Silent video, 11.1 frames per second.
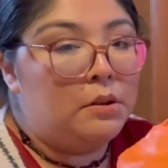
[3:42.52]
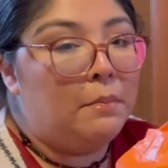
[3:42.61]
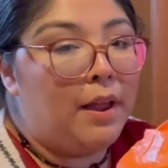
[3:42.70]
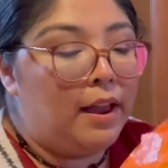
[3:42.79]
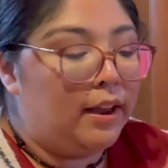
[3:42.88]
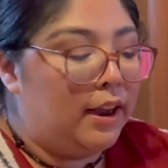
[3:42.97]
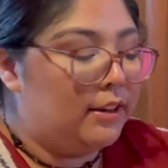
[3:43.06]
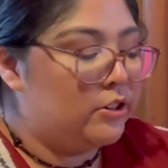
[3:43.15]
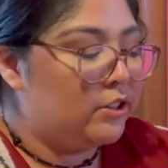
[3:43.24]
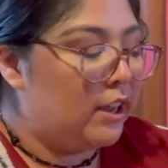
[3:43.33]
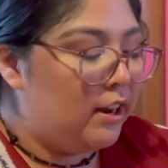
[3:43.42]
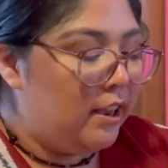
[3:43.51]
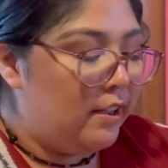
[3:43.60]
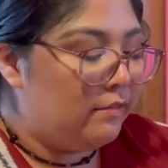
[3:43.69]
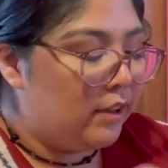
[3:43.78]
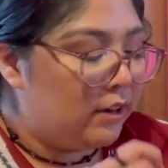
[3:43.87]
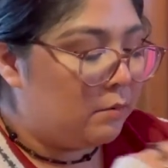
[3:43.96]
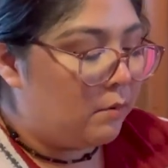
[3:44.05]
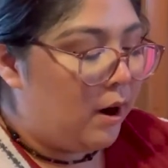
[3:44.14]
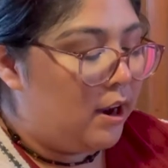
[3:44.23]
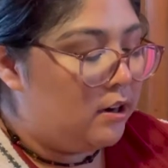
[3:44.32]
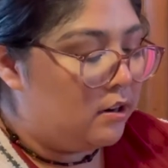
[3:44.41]
bag, I just kind of have like
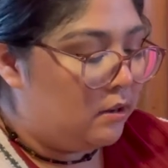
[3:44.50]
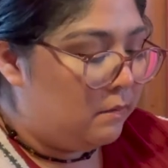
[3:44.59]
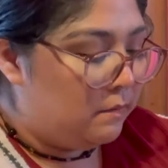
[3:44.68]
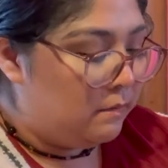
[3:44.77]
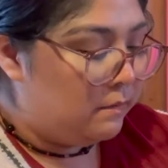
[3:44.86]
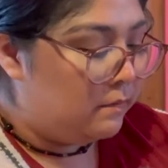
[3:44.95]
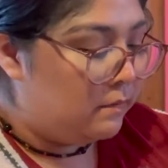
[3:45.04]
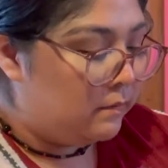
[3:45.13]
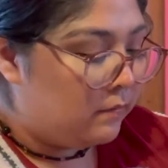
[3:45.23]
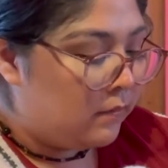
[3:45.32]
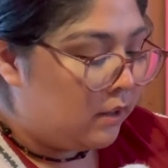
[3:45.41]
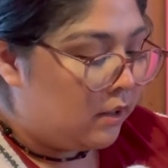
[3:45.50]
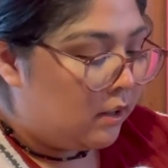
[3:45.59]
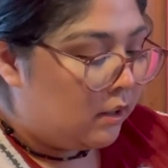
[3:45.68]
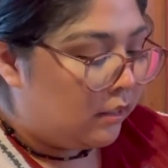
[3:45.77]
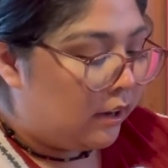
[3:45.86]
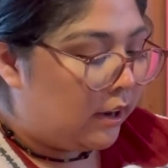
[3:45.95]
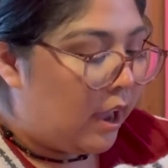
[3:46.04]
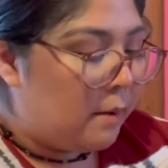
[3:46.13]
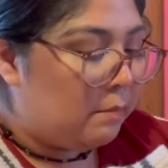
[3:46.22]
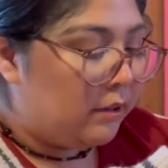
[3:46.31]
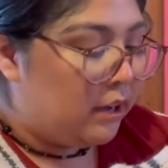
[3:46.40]
random like
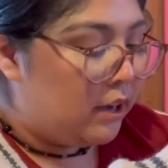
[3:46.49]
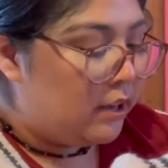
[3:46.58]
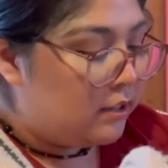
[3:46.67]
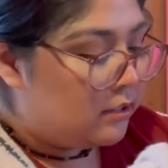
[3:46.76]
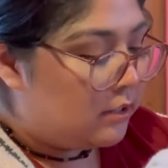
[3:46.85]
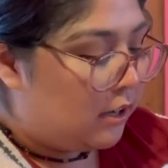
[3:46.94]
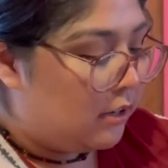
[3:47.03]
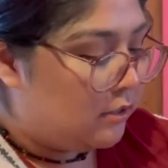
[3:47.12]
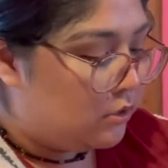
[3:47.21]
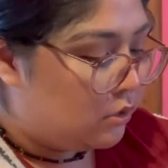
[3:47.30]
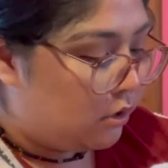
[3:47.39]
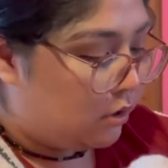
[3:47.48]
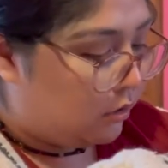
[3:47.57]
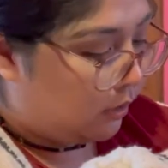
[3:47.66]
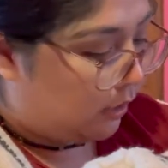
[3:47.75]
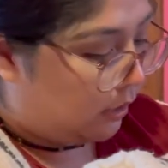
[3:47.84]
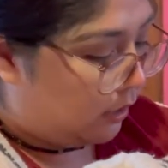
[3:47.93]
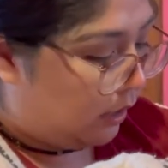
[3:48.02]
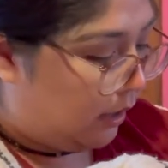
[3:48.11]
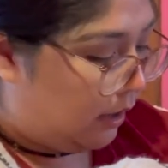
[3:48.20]
appliques. So like I